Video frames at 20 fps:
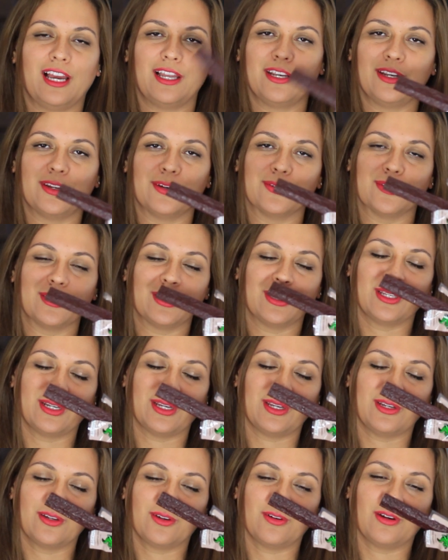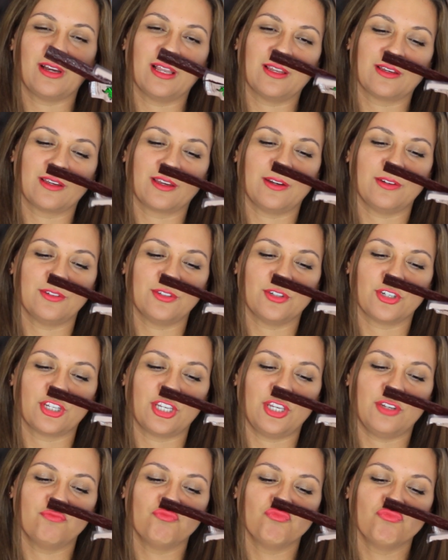I know that it ain't no alligator
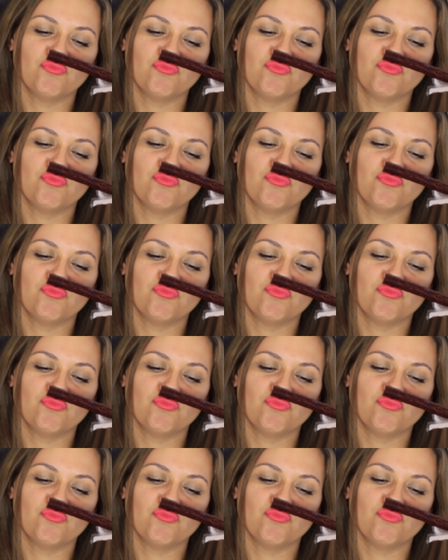jerky.